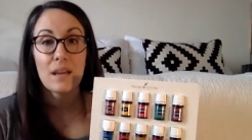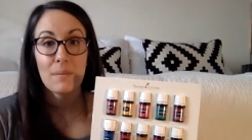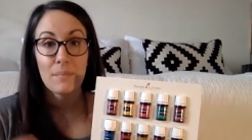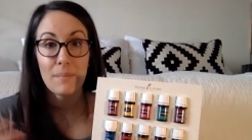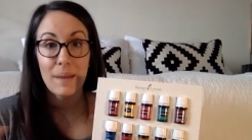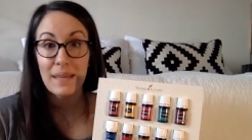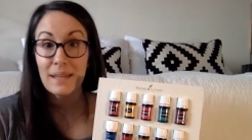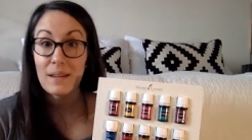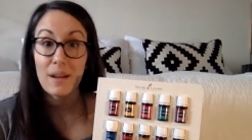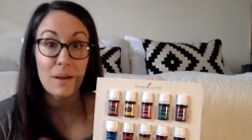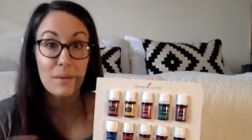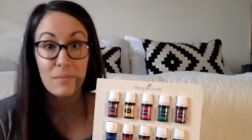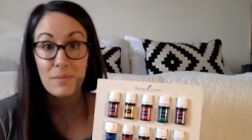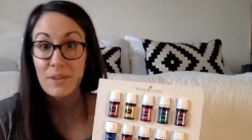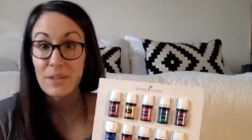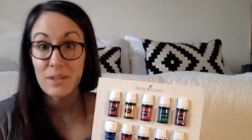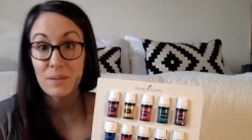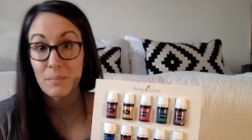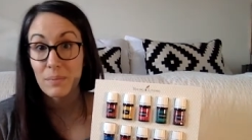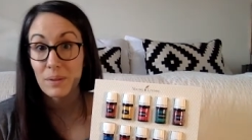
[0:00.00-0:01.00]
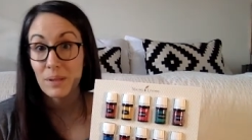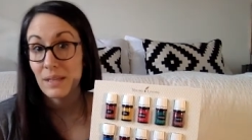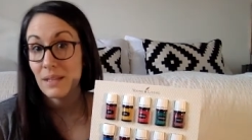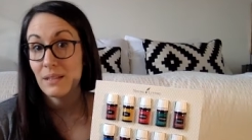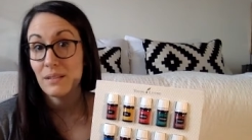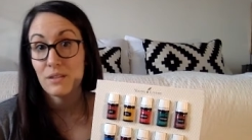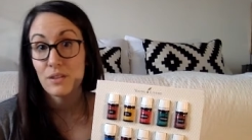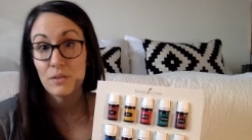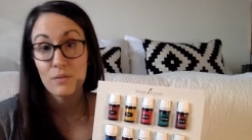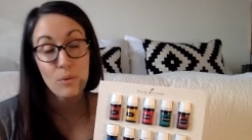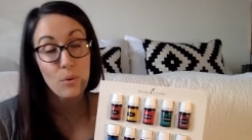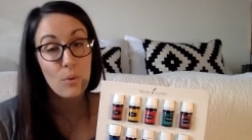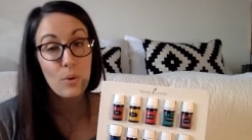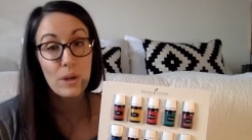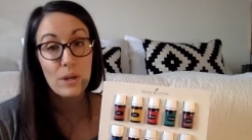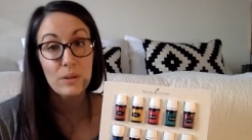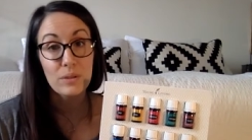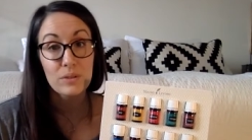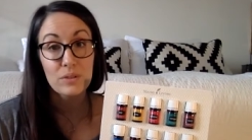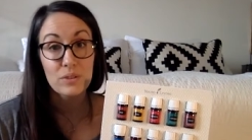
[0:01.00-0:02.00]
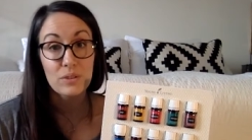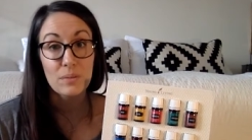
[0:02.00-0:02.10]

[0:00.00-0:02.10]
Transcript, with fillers: made up this blend of oils